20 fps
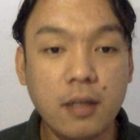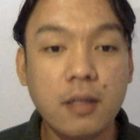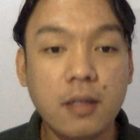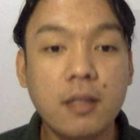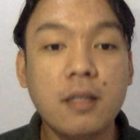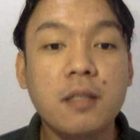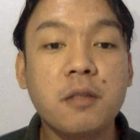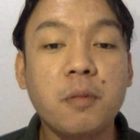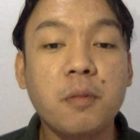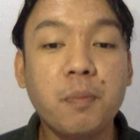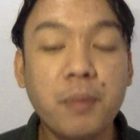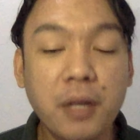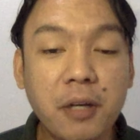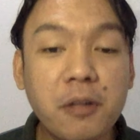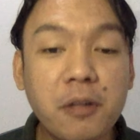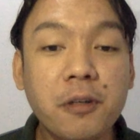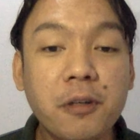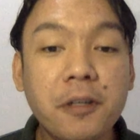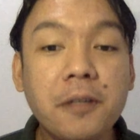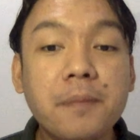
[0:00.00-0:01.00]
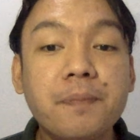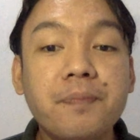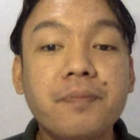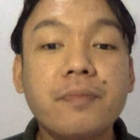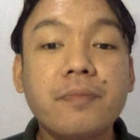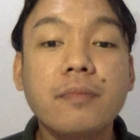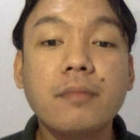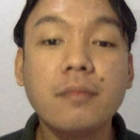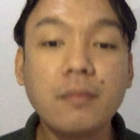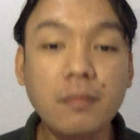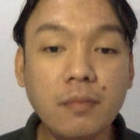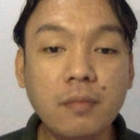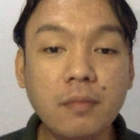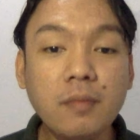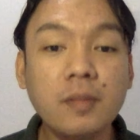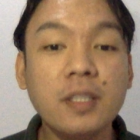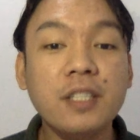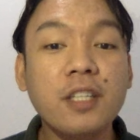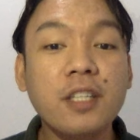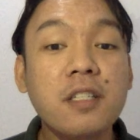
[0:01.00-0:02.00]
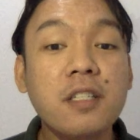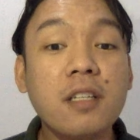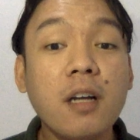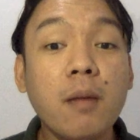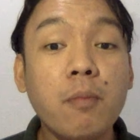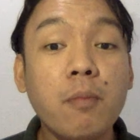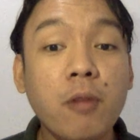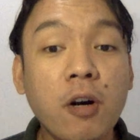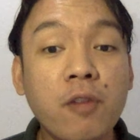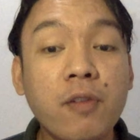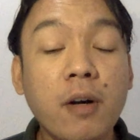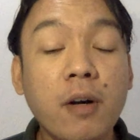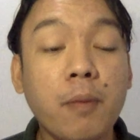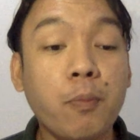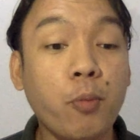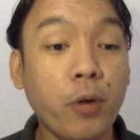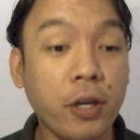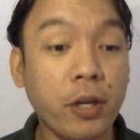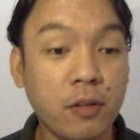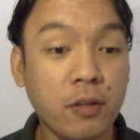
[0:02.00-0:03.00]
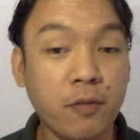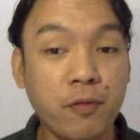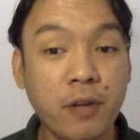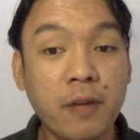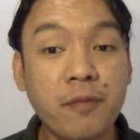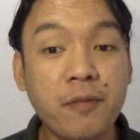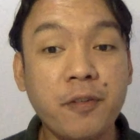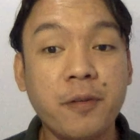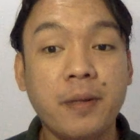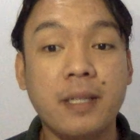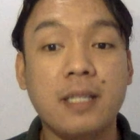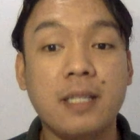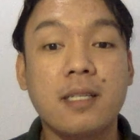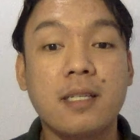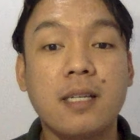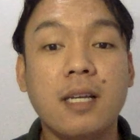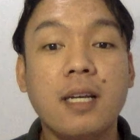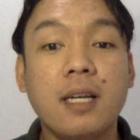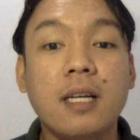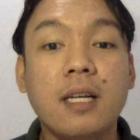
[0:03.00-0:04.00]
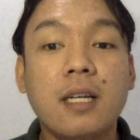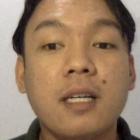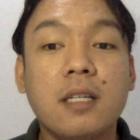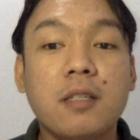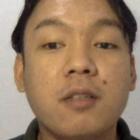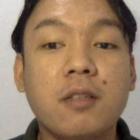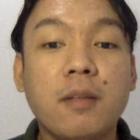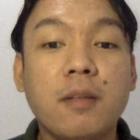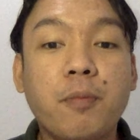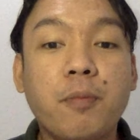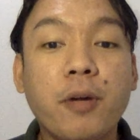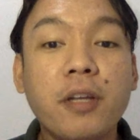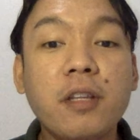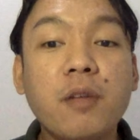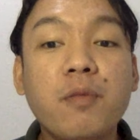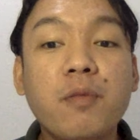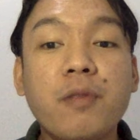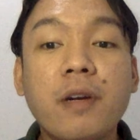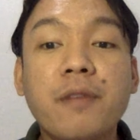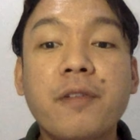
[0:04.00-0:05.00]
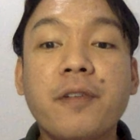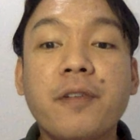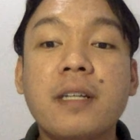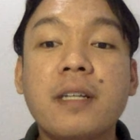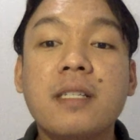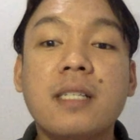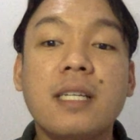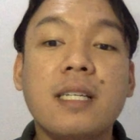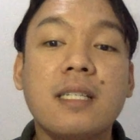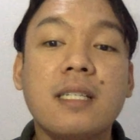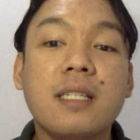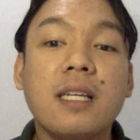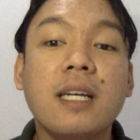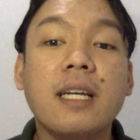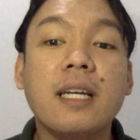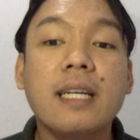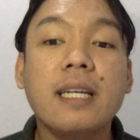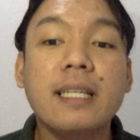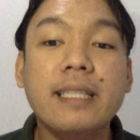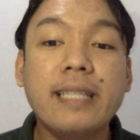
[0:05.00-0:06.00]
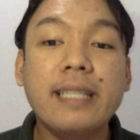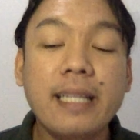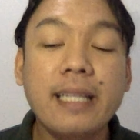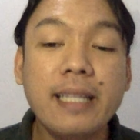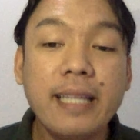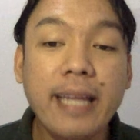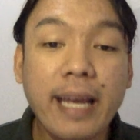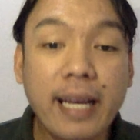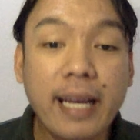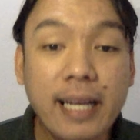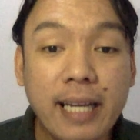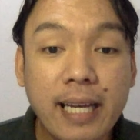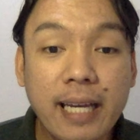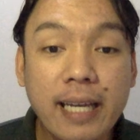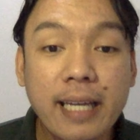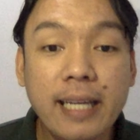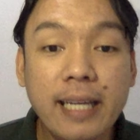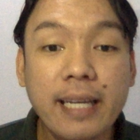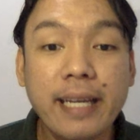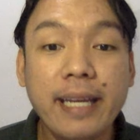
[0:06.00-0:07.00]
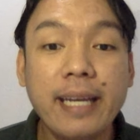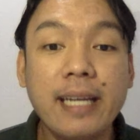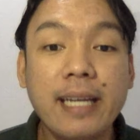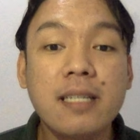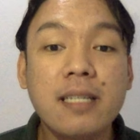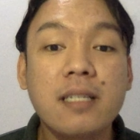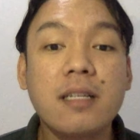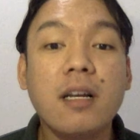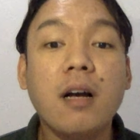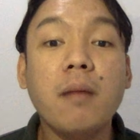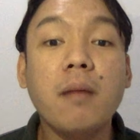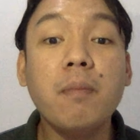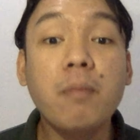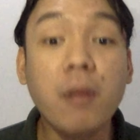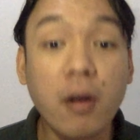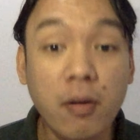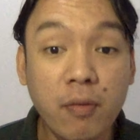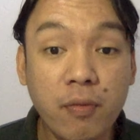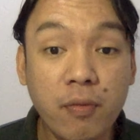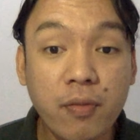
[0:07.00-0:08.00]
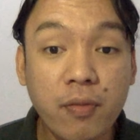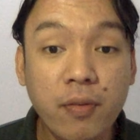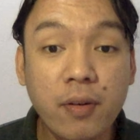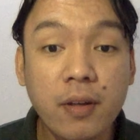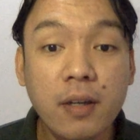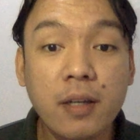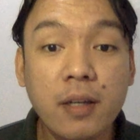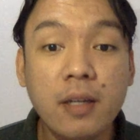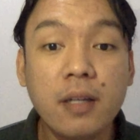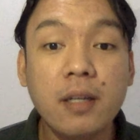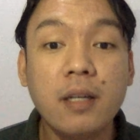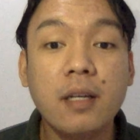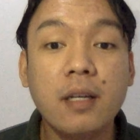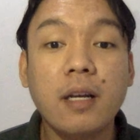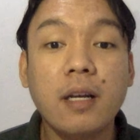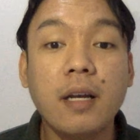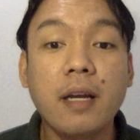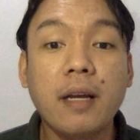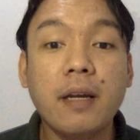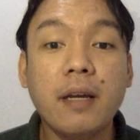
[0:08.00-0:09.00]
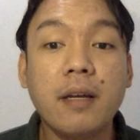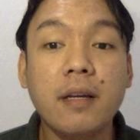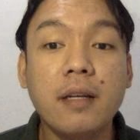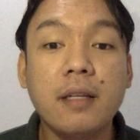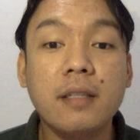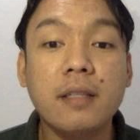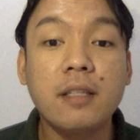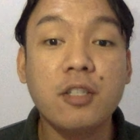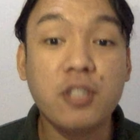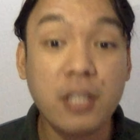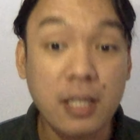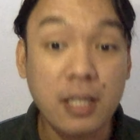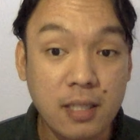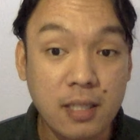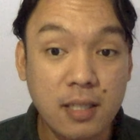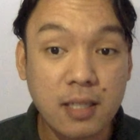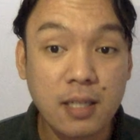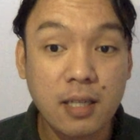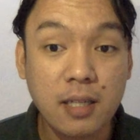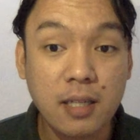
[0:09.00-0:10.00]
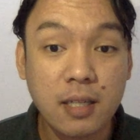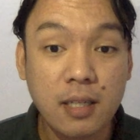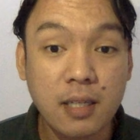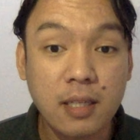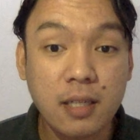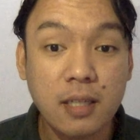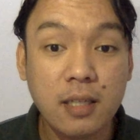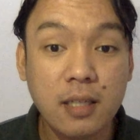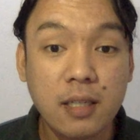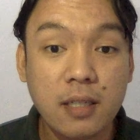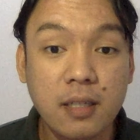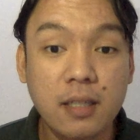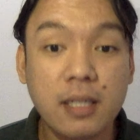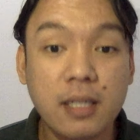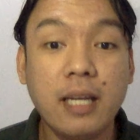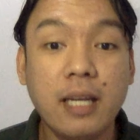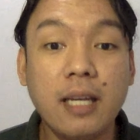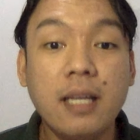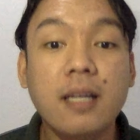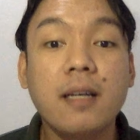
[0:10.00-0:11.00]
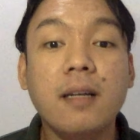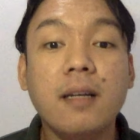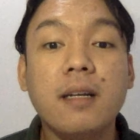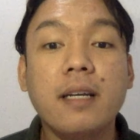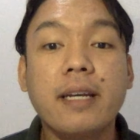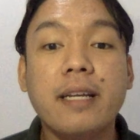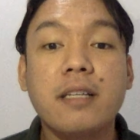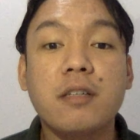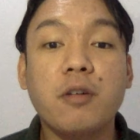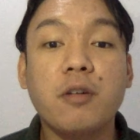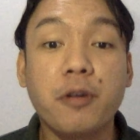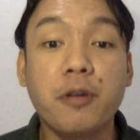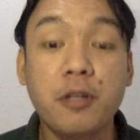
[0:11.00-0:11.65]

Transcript: Superior, that's above a point of reference. So the point of reference is the neck is above the chest, okay, is or